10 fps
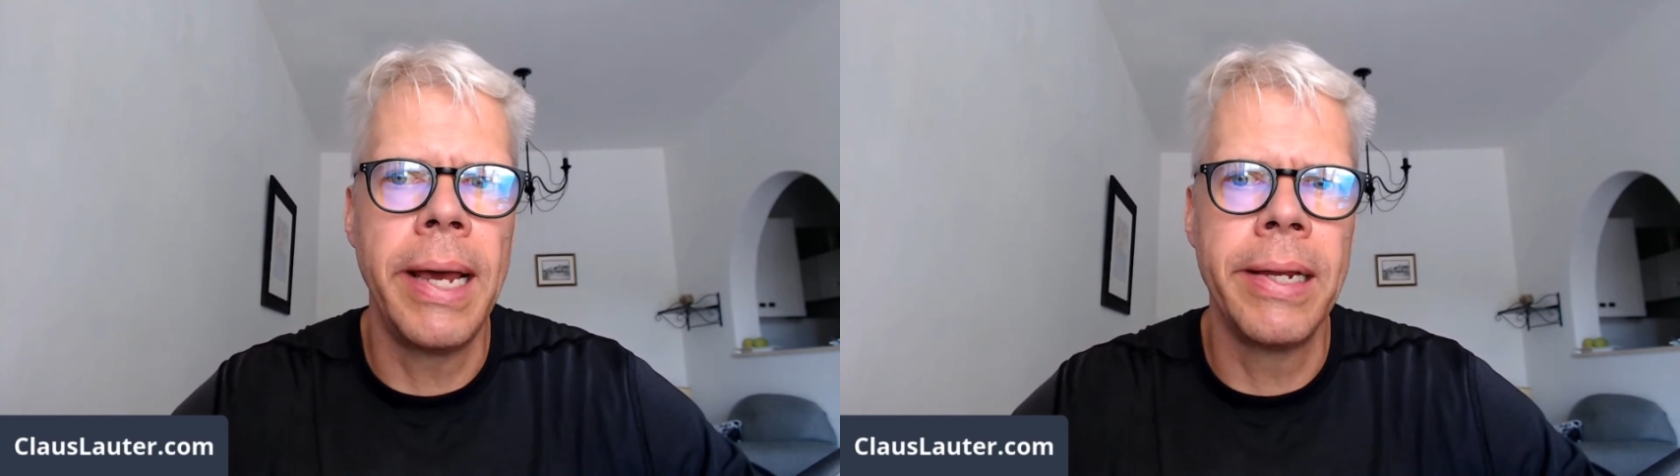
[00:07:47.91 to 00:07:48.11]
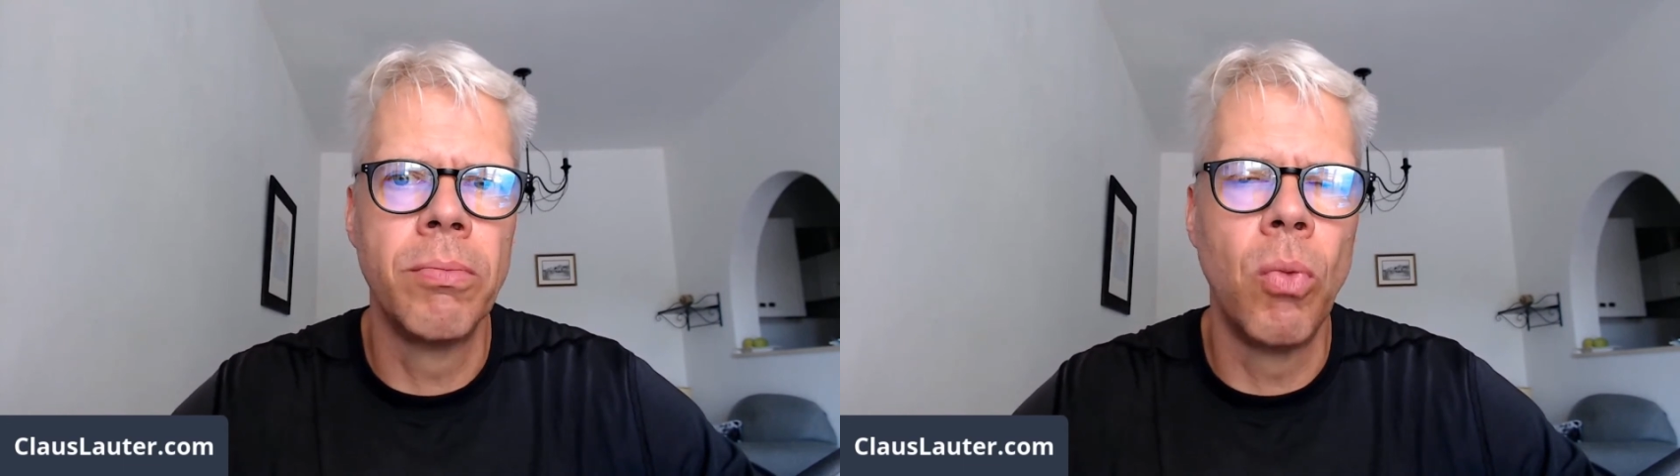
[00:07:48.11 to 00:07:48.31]

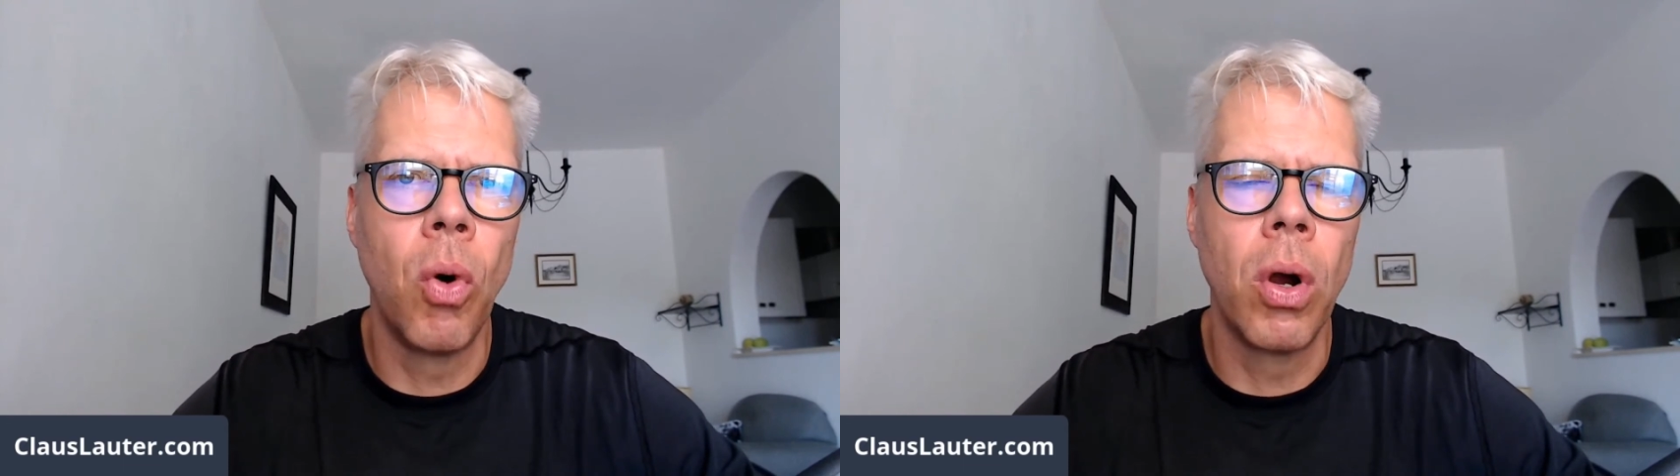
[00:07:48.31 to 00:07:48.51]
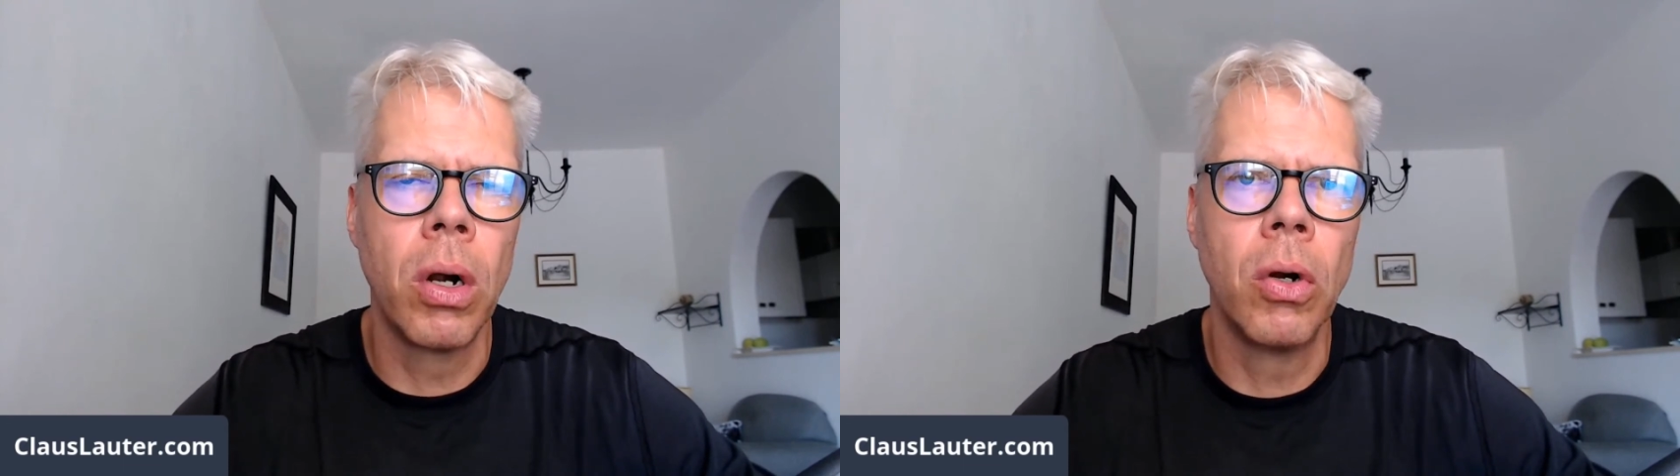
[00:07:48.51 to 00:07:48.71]
add
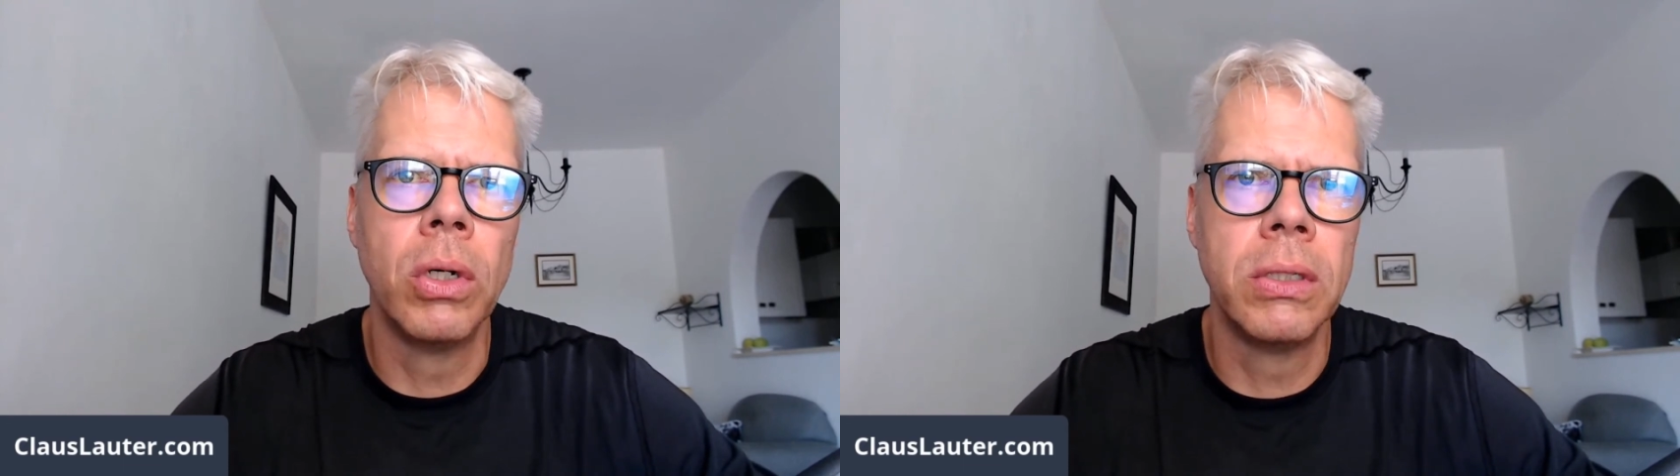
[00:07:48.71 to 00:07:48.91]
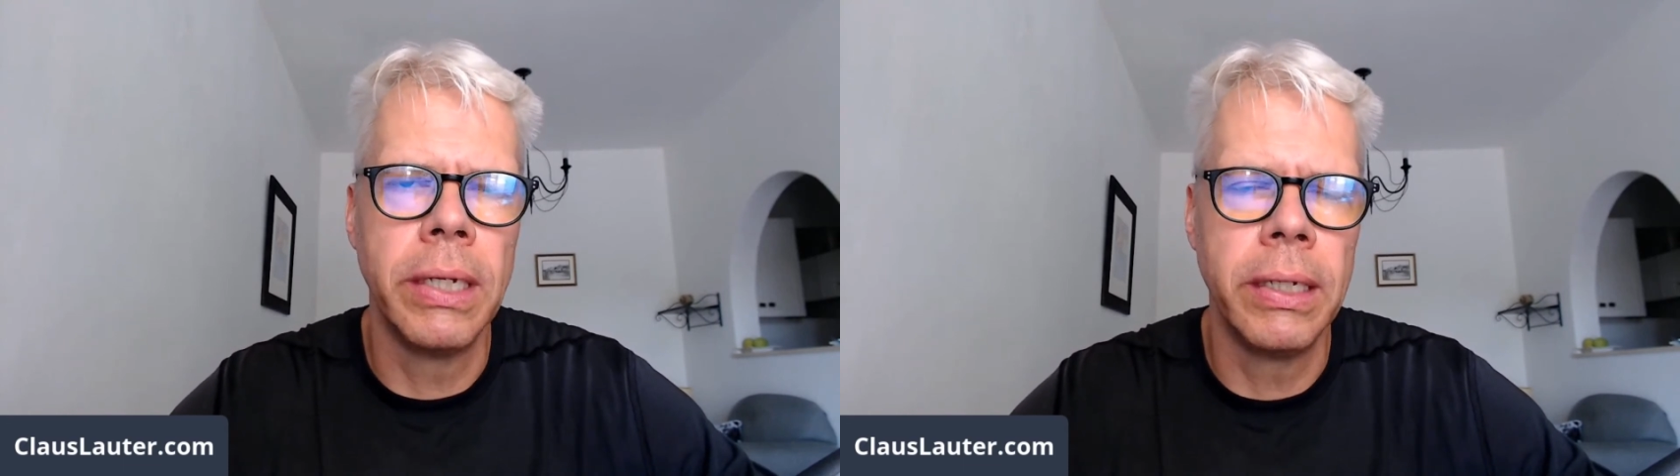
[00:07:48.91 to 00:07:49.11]
more
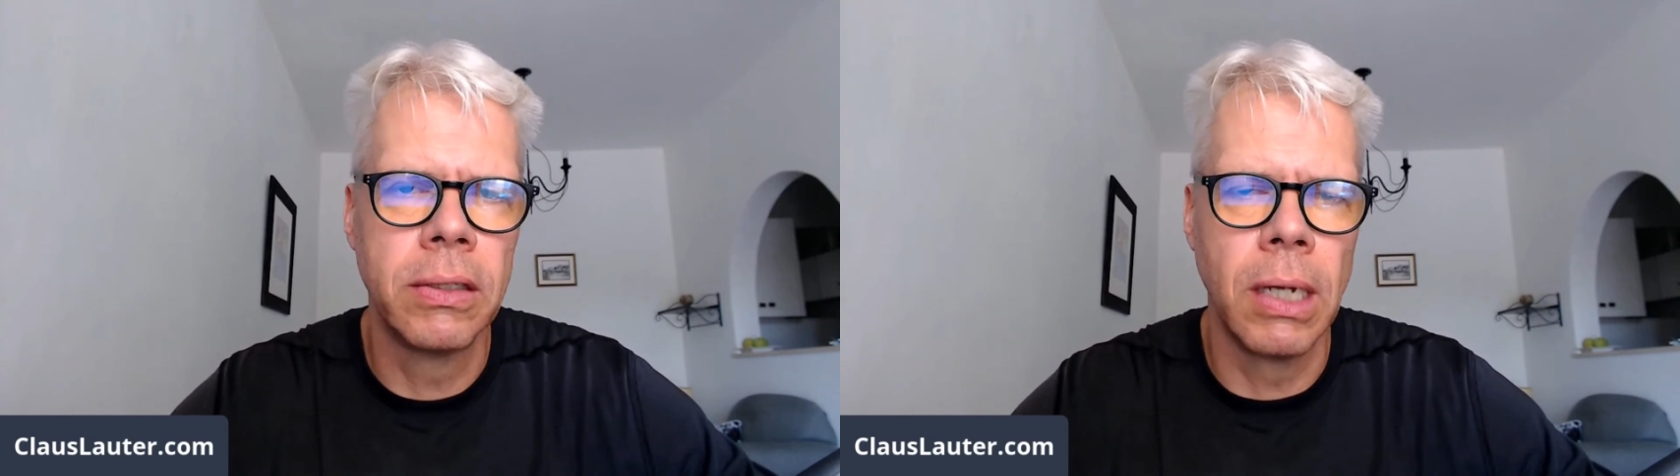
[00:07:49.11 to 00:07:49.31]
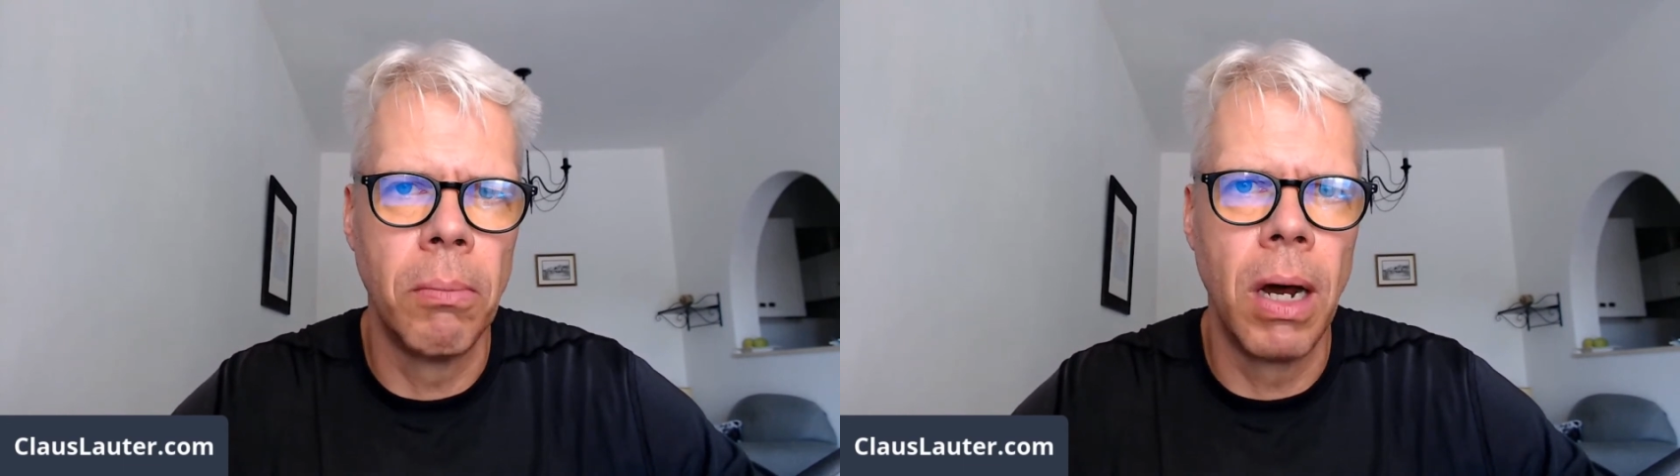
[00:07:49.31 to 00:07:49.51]
or take
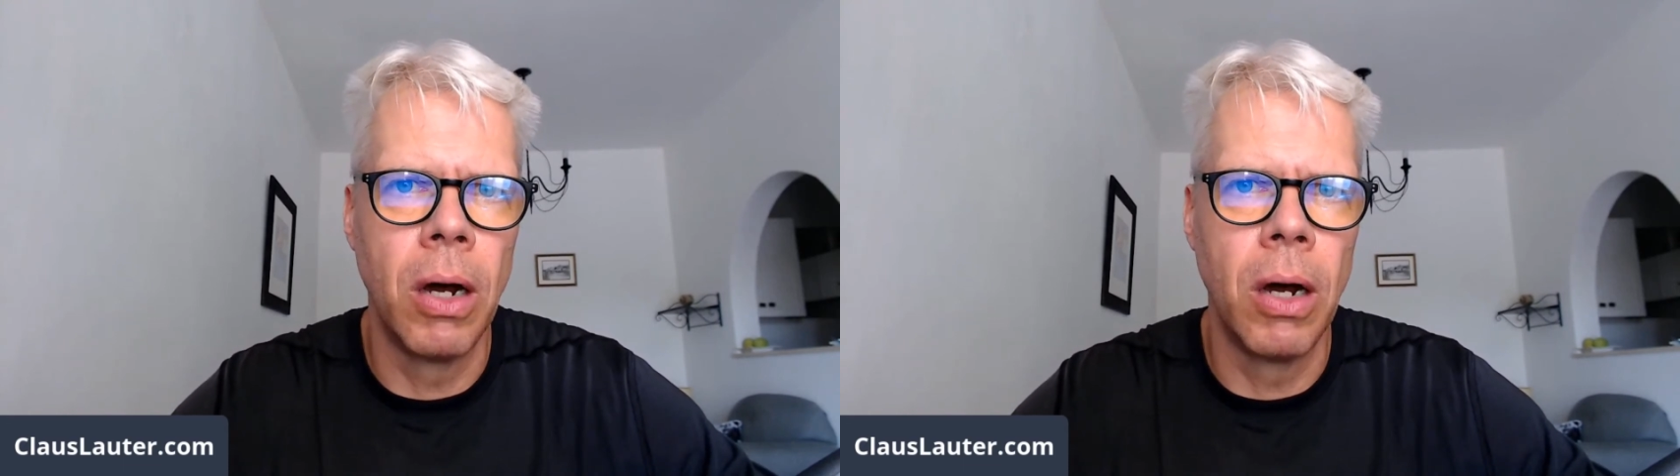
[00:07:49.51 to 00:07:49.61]
some